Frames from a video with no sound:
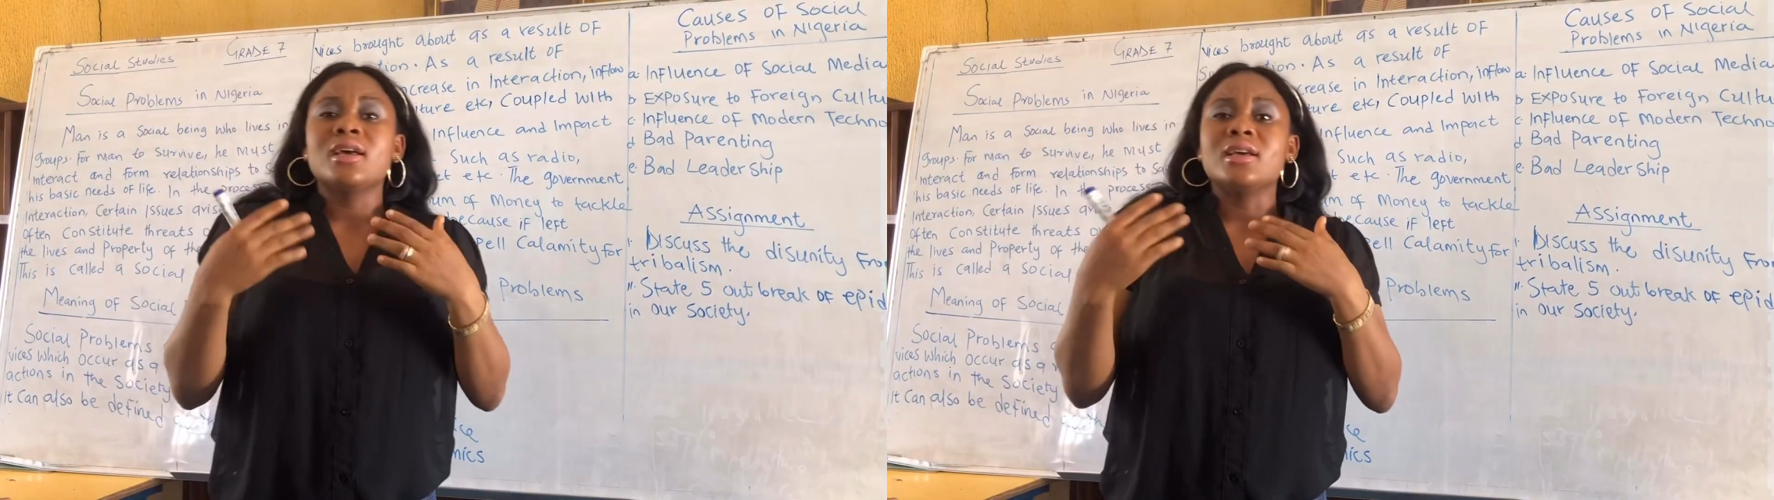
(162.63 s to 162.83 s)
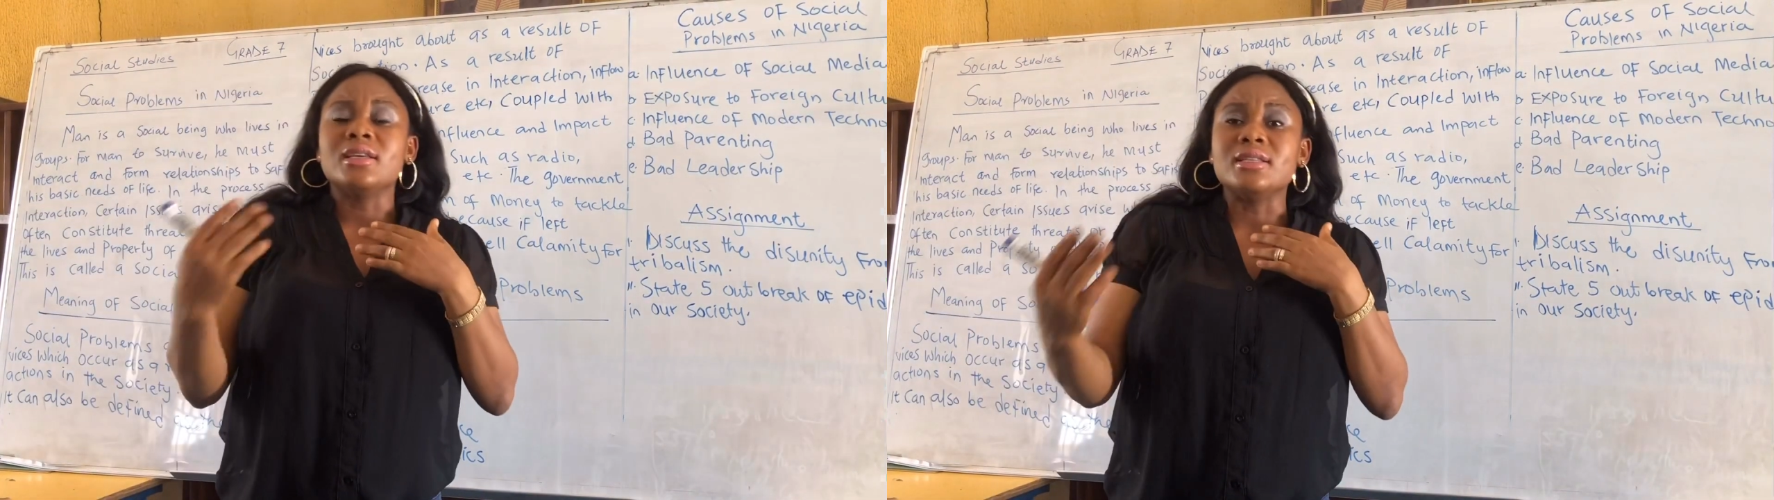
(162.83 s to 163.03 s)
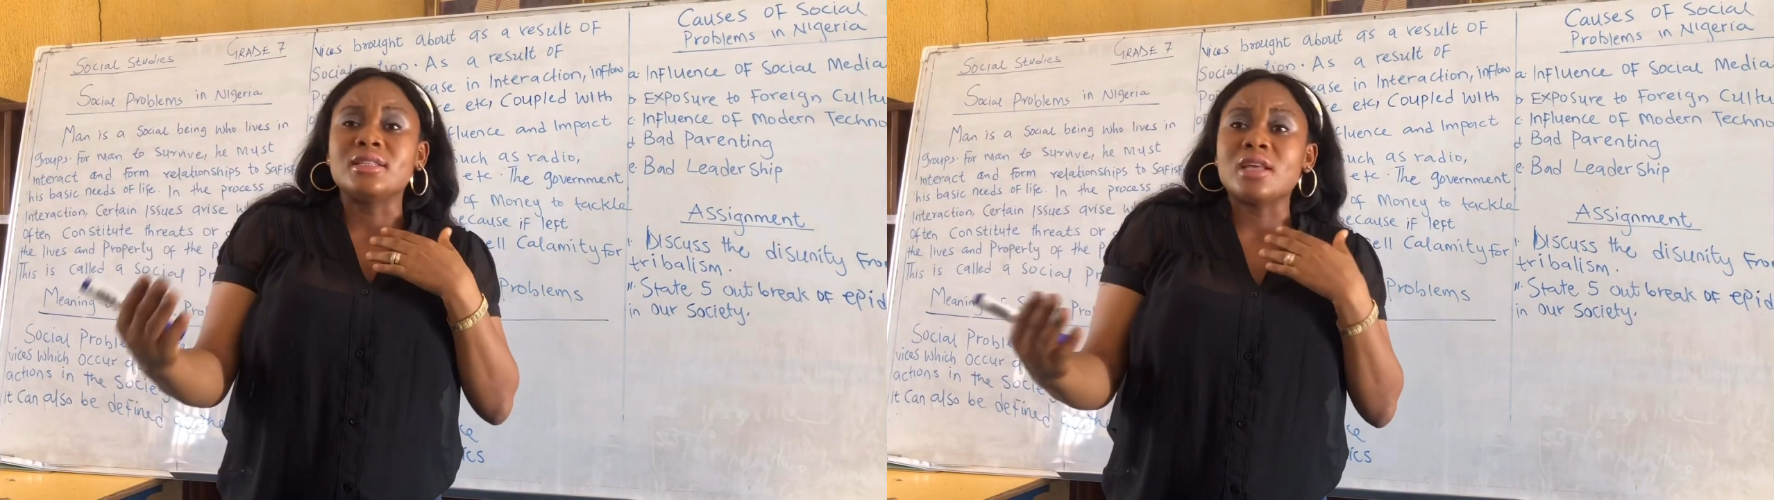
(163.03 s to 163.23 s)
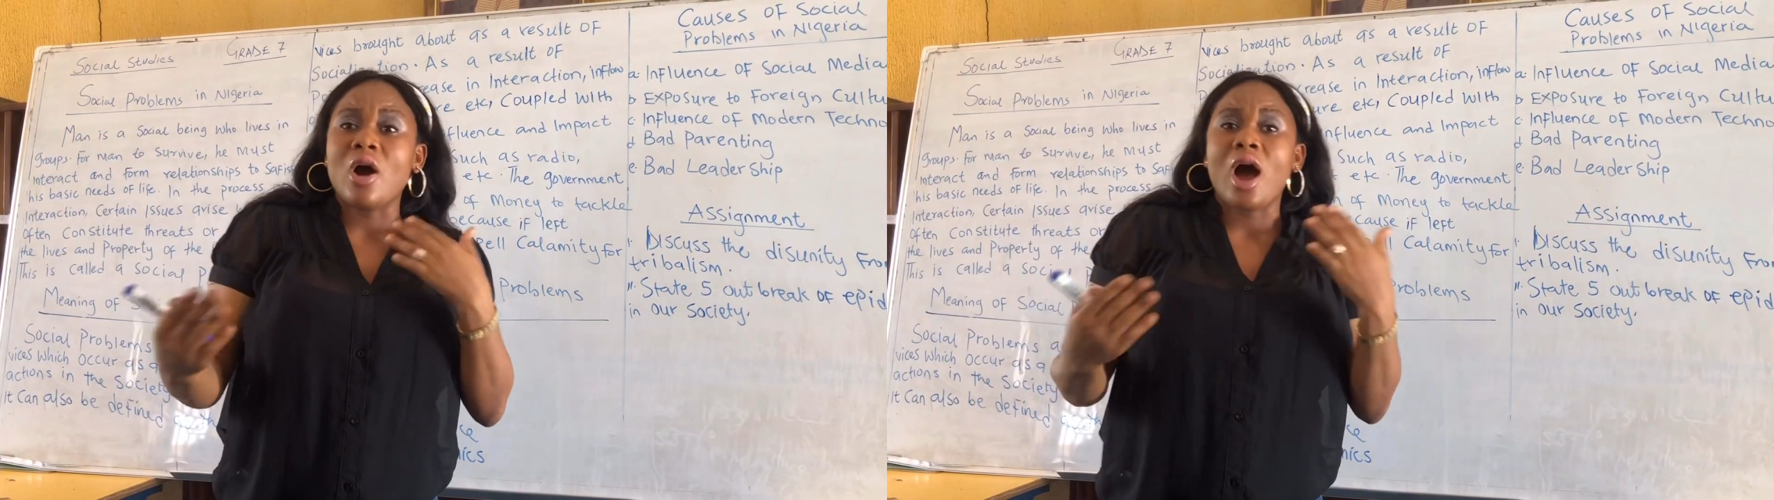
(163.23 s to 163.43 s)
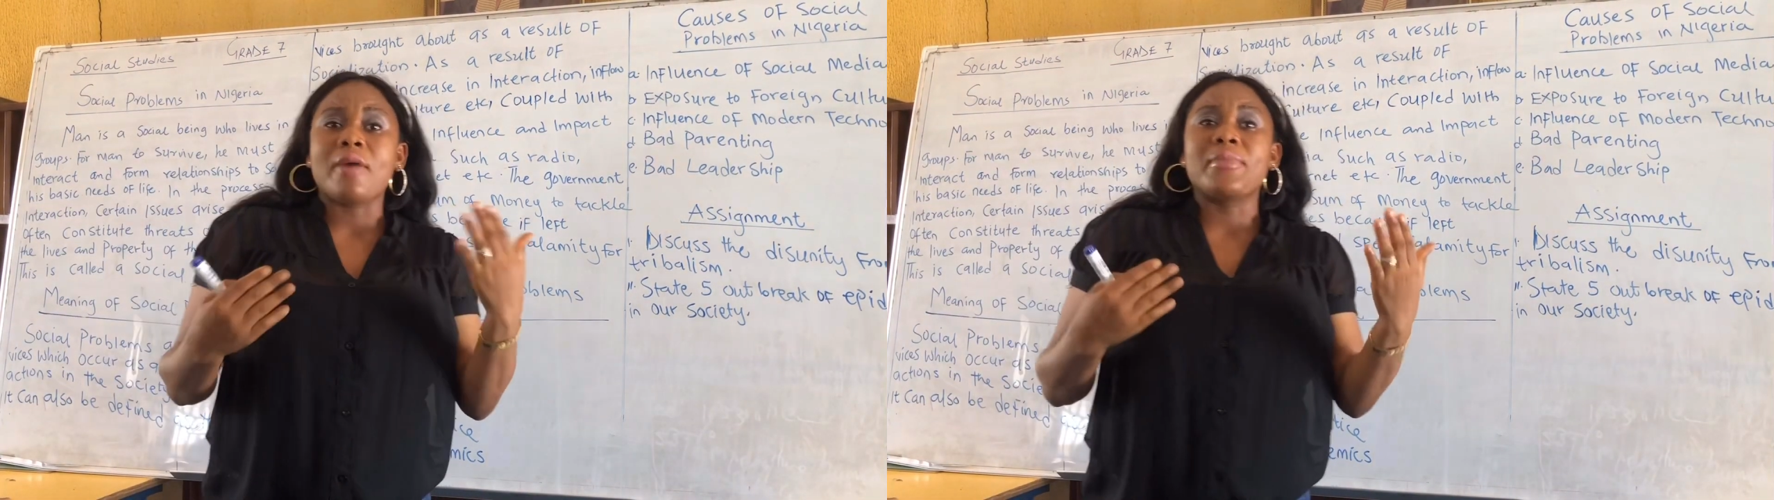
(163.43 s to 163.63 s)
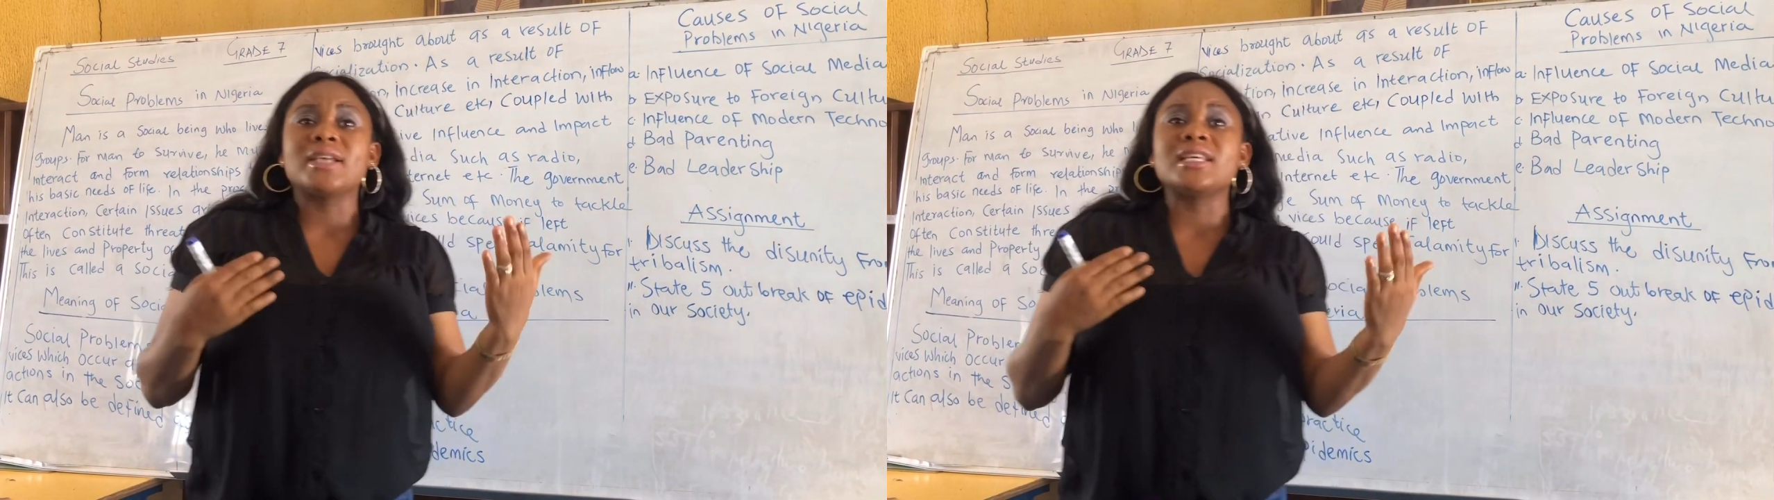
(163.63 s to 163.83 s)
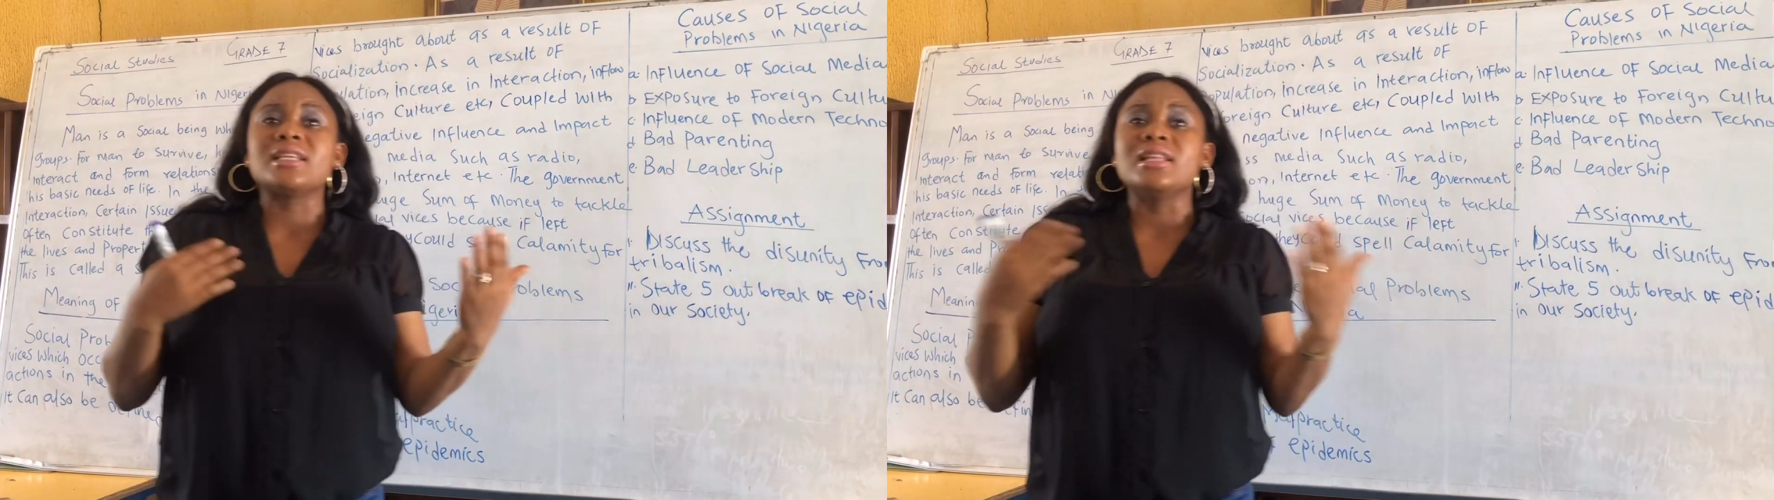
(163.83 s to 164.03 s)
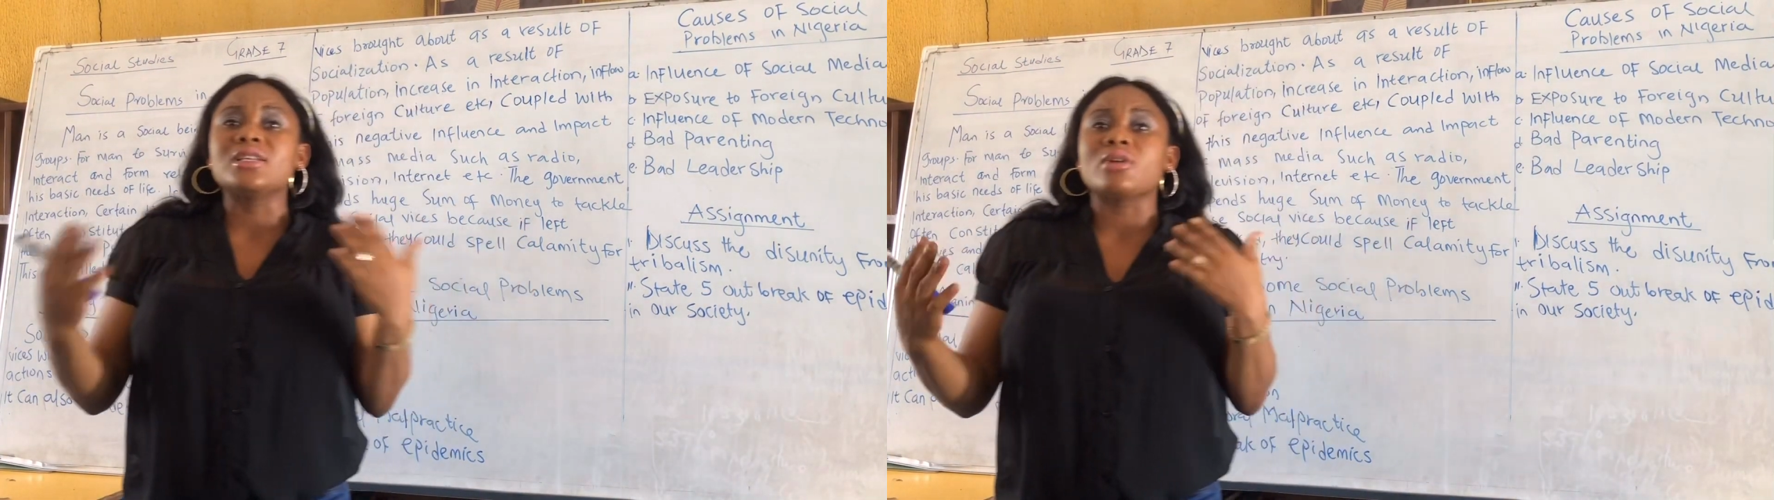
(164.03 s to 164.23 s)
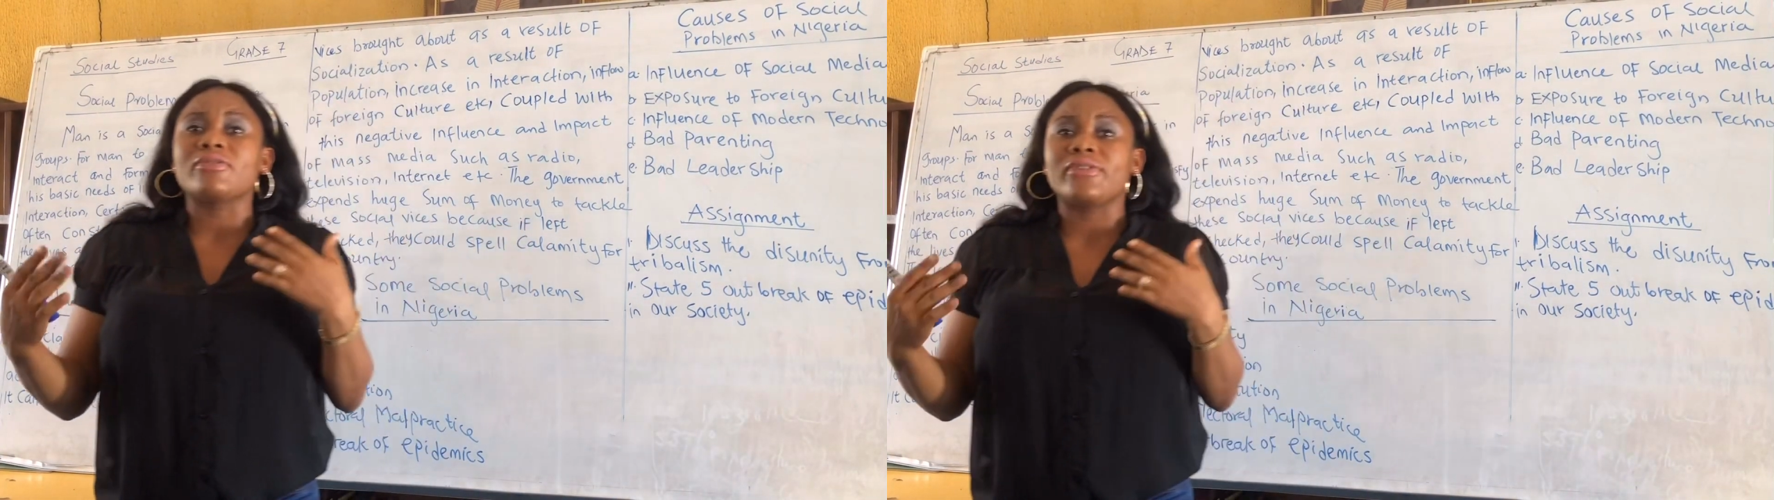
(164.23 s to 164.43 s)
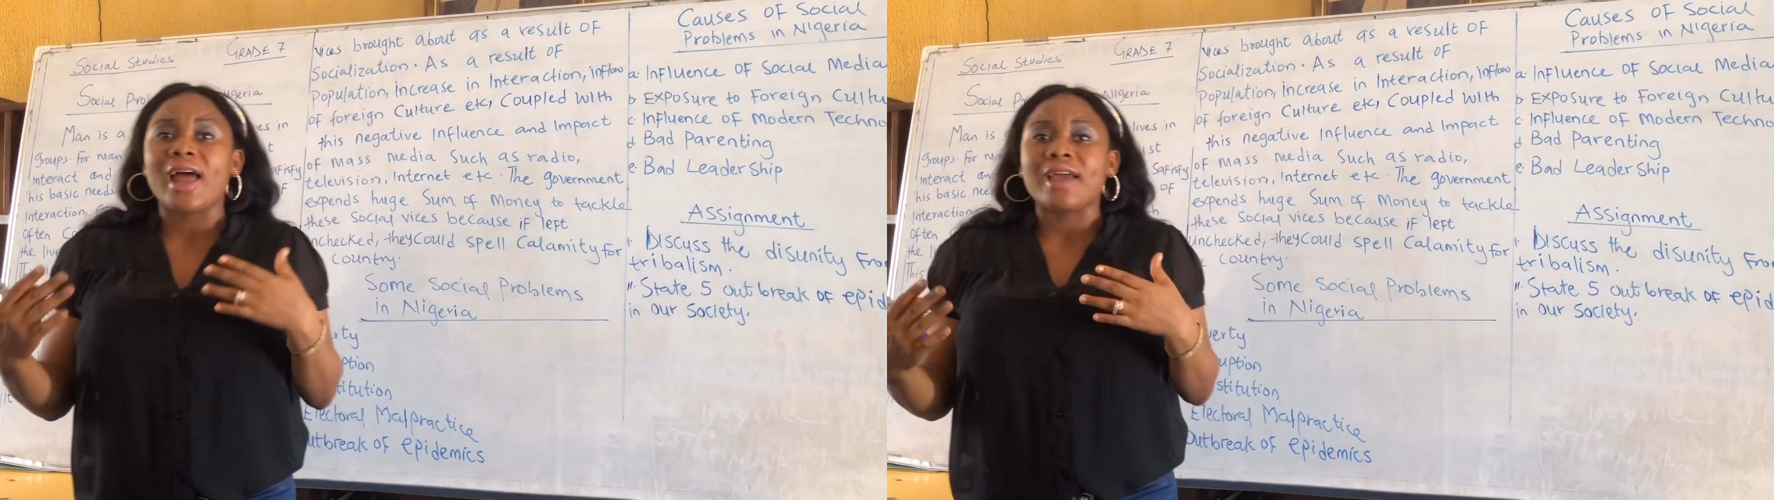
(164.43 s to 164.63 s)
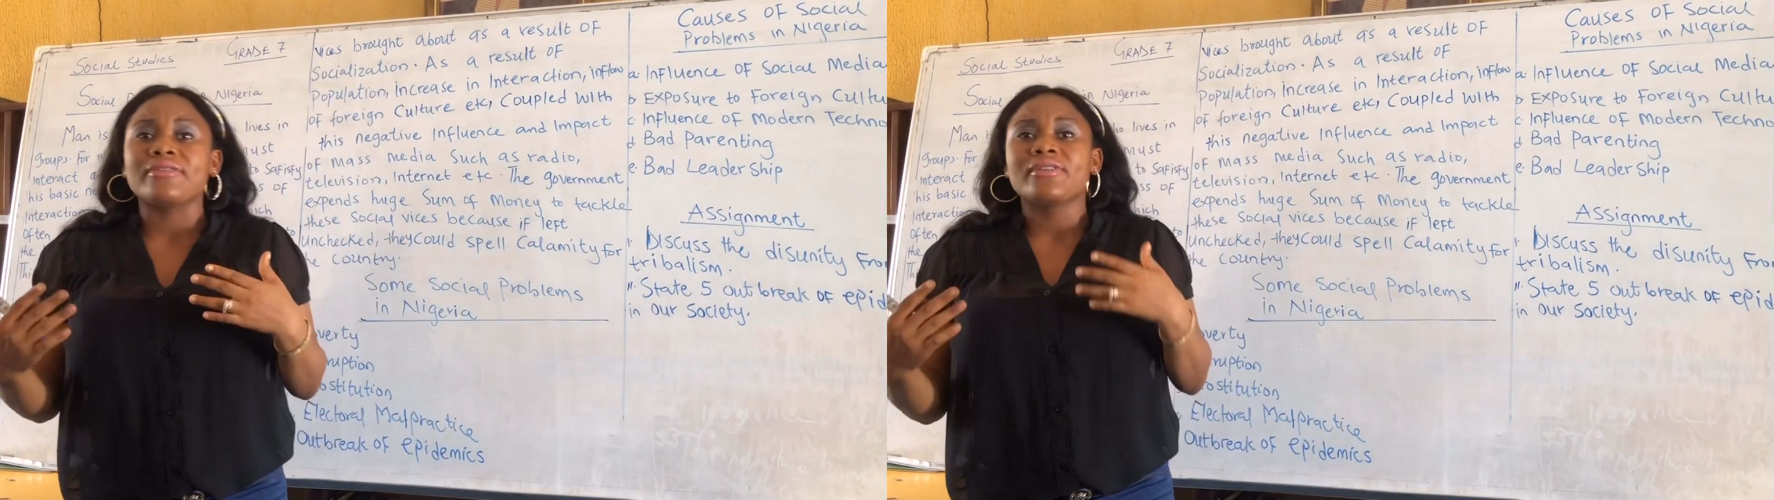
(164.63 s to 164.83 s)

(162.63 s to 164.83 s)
his or her basic needs of life,